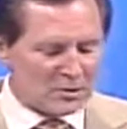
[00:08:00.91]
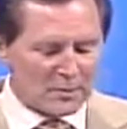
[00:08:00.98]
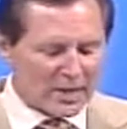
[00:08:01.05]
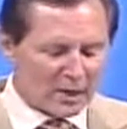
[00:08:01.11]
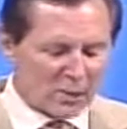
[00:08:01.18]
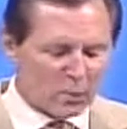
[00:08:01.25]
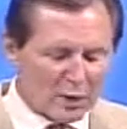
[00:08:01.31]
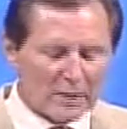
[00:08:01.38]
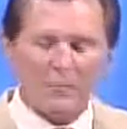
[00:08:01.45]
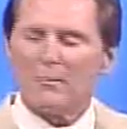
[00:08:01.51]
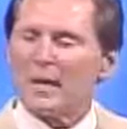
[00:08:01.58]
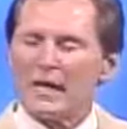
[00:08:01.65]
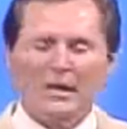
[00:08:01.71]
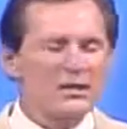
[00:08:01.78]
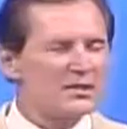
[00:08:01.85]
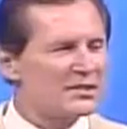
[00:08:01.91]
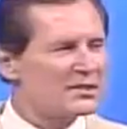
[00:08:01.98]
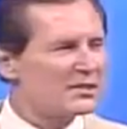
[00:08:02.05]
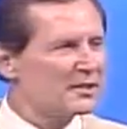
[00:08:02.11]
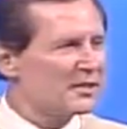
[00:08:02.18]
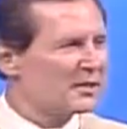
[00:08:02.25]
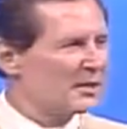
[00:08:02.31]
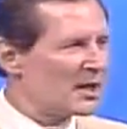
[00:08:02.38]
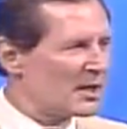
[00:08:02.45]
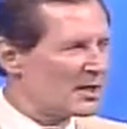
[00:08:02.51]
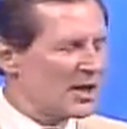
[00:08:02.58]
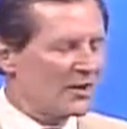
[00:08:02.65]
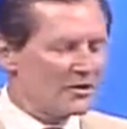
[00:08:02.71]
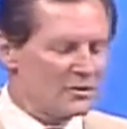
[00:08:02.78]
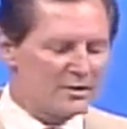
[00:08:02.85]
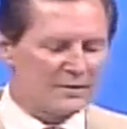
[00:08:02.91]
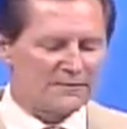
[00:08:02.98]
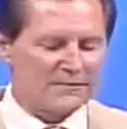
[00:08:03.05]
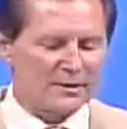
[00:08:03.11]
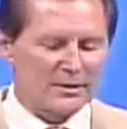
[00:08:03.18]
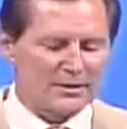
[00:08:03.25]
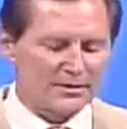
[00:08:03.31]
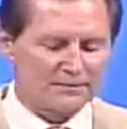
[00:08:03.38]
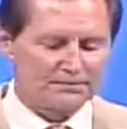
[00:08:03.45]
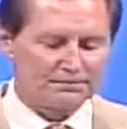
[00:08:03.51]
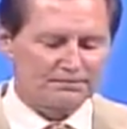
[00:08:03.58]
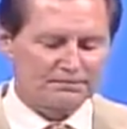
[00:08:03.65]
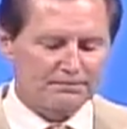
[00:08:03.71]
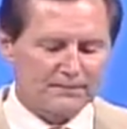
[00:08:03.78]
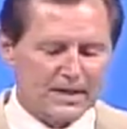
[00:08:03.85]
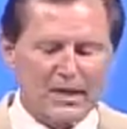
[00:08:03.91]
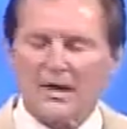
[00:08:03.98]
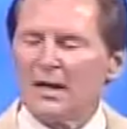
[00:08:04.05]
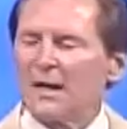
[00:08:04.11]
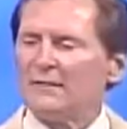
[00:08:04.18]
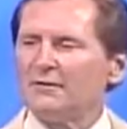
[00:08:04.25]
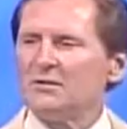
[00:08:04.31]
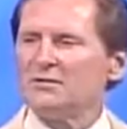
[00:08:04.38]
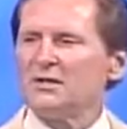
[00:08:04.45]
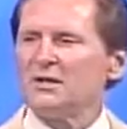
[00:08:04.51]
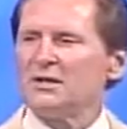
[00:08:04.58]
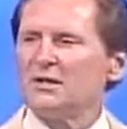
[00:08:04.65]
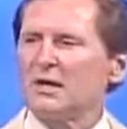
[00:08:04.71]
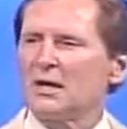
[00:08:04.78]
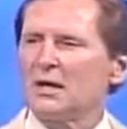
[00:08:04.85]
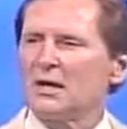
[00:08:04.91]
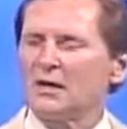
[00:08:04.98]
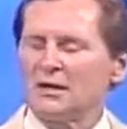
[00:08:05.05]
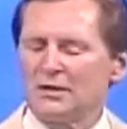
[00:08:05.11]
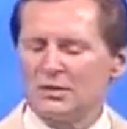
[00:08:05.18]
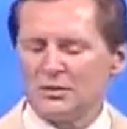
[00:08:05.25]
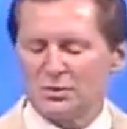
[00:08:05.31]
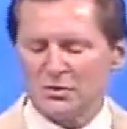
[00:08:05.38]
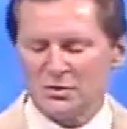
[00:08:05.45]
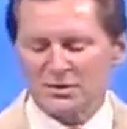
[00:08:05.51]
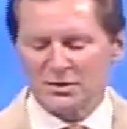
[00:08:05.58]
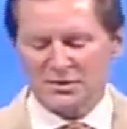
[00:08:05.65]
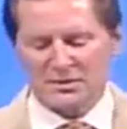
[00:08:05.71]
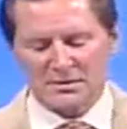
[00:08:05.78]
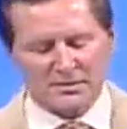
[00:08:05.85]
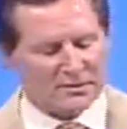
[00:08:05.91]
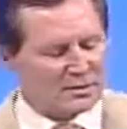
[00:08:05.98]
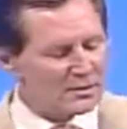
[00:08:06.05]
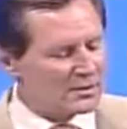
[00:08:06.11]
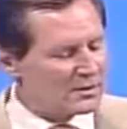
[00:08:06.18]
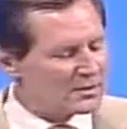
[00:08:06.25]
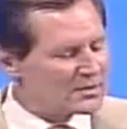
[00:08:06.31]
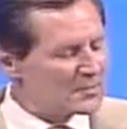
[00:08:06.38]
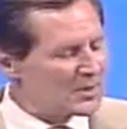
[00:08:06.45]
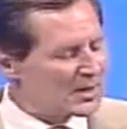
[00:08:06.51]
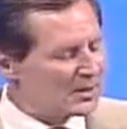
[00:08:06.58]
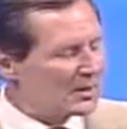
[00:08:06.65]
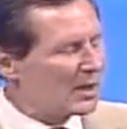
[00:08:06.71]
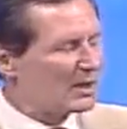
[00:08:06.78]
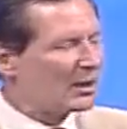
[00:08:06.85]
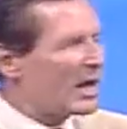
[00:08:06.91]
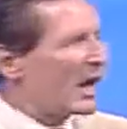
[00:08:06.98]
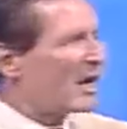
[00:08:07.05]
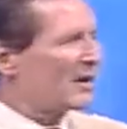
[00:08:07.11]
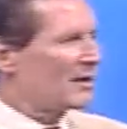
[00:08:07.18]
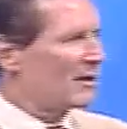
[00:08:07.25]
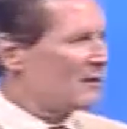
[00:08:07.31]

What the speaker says: no matter what makes another different. Have you seen in the news, there's been a lot